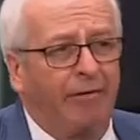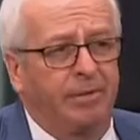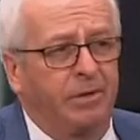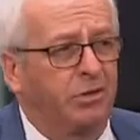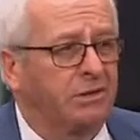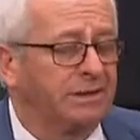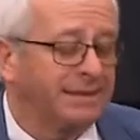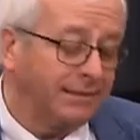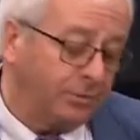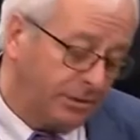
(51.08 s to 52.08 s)
have been
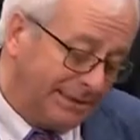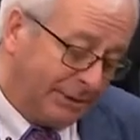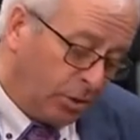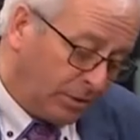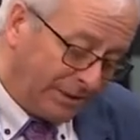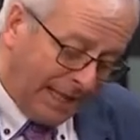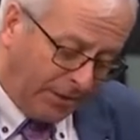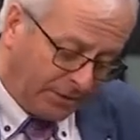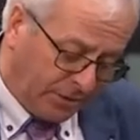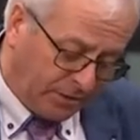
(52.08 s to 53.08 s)
just you know,
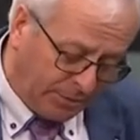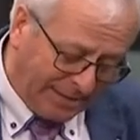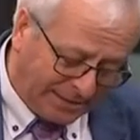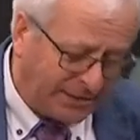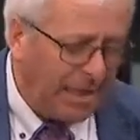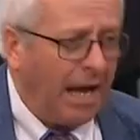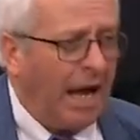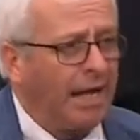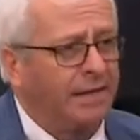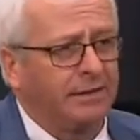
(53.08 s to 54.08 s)
scattered to the winds,
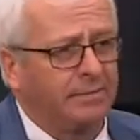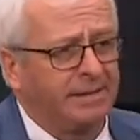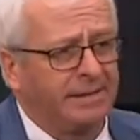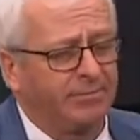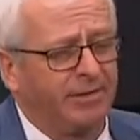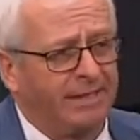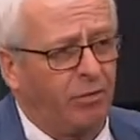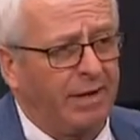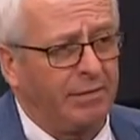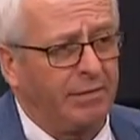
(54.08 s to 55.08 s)
and there's been a
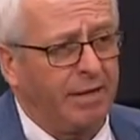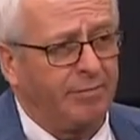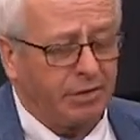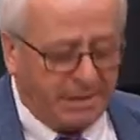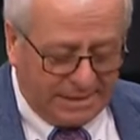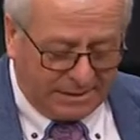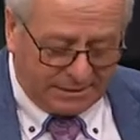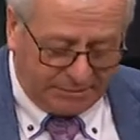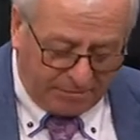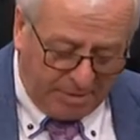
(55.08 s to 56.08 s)
very trying time for
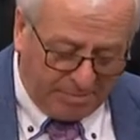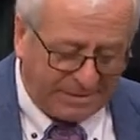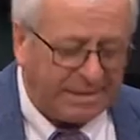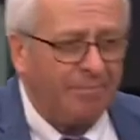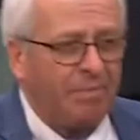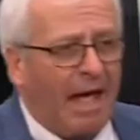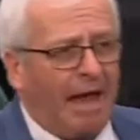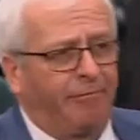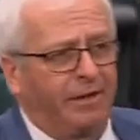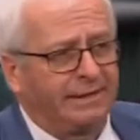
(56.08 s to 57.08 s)
teachers, for families,
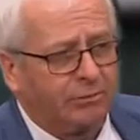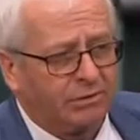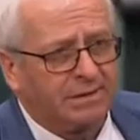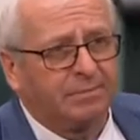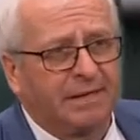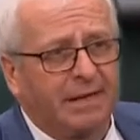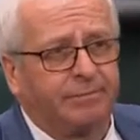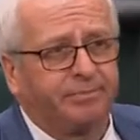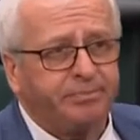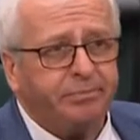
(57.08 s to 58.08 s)
and for the students
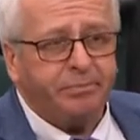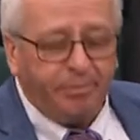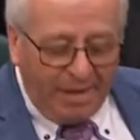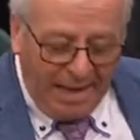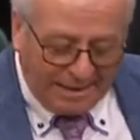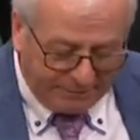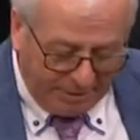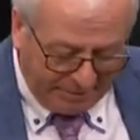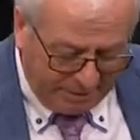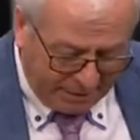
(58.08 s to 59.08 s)
themselves. And
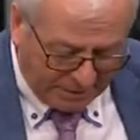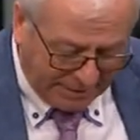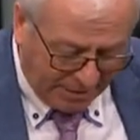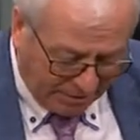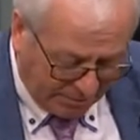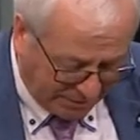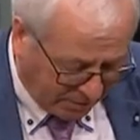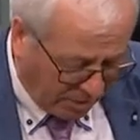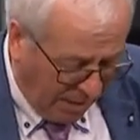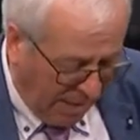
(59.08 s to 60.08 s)
it's very, very concerning,
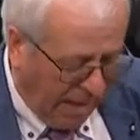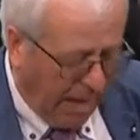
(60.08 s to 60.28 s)
Minister.